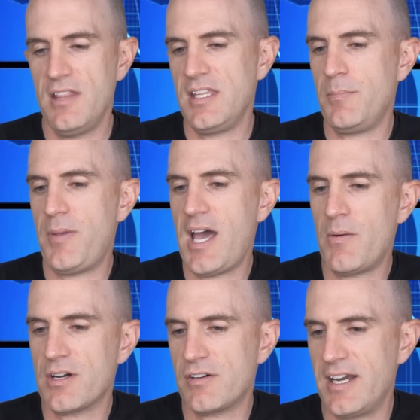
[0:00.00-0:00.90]
the
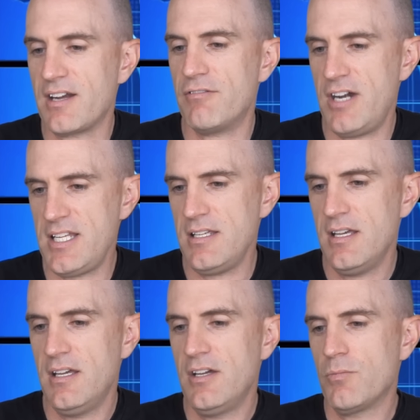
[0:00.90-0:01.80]
Power Crank
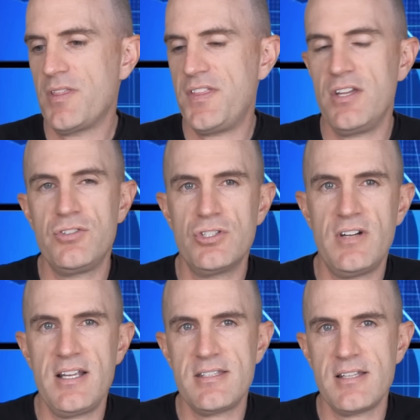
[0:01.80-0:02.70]
Ready with the
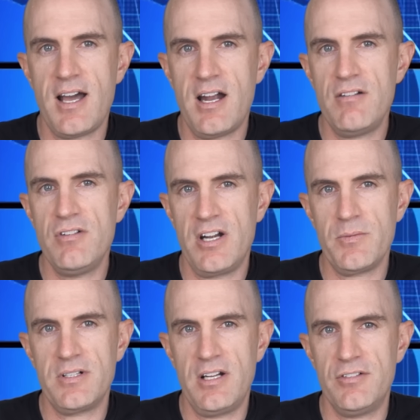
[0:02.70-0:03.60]
Dura-Ace
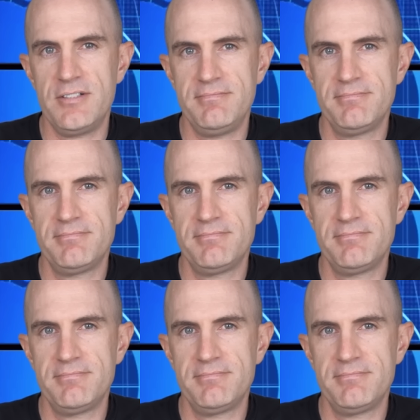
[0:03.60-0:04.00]
R9100.